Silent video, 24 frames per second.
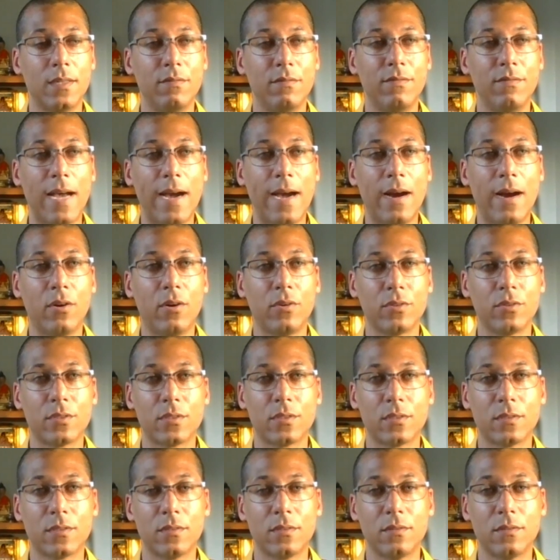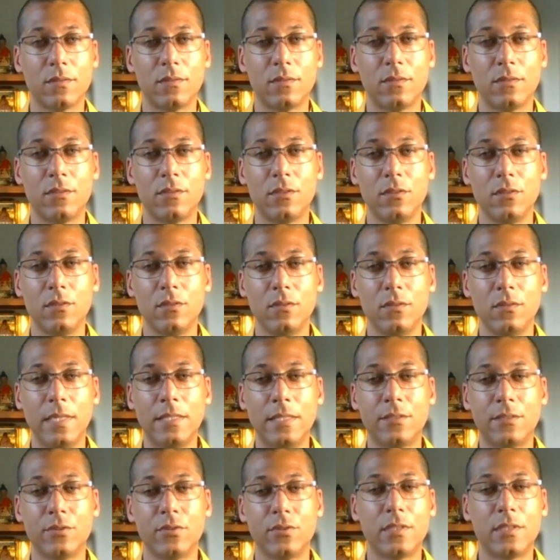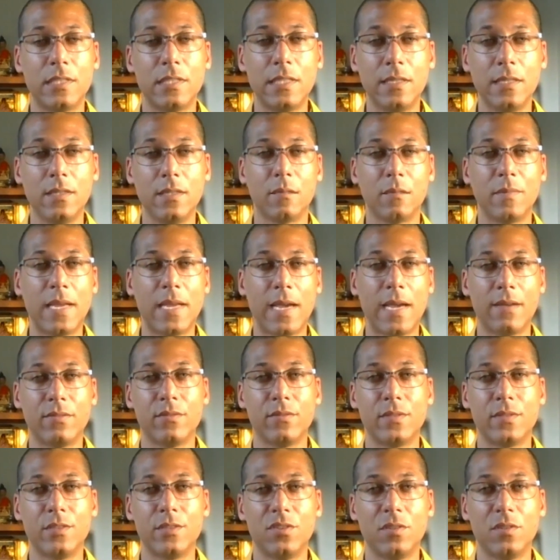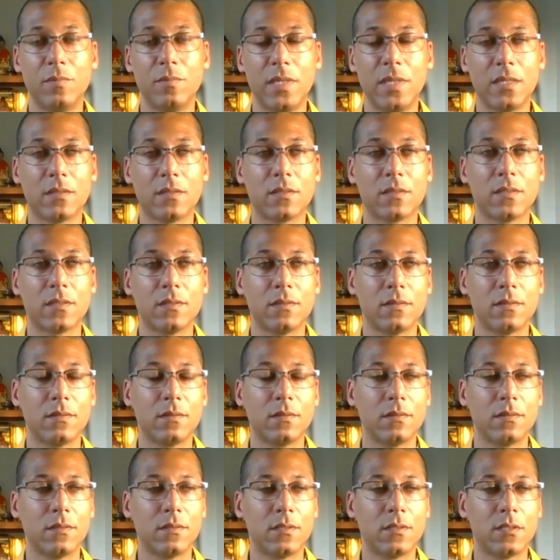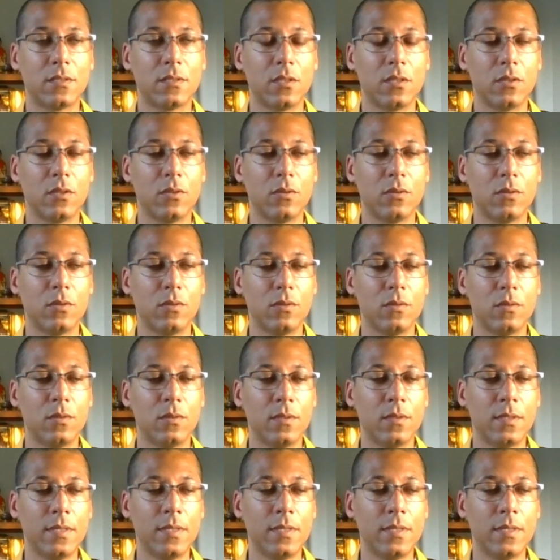vows to intercede on behalf of sentient beings. So